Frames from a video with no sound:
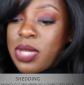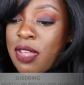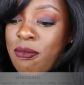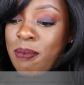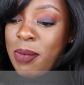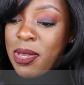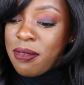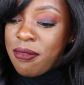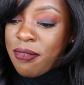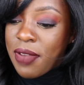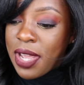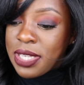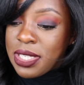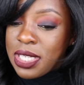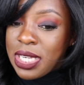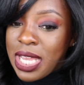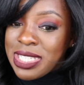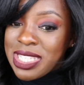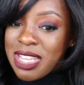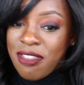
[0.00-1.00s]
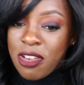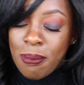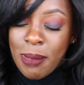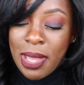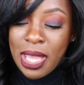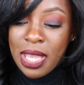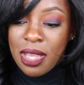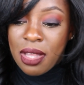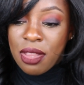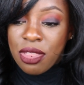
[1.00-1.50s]
and I've been finding as I run
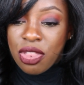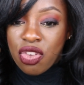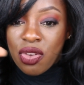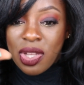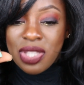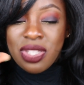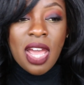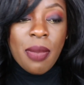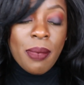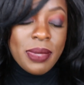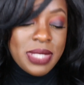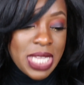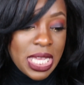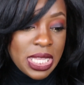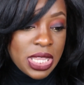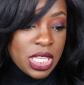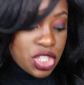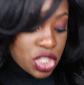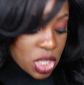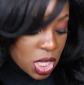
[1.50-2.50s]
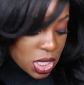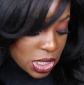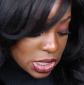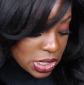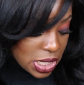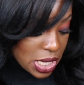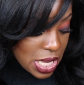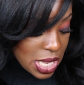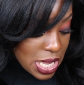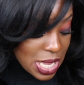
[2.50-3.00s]
my hand through it. So I would say the
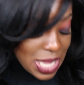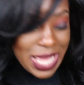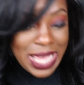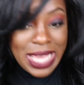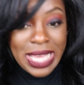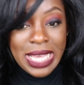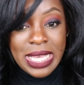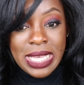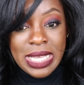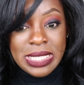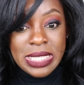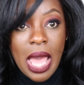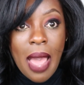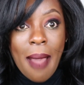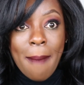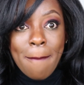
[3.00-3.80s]
shedding is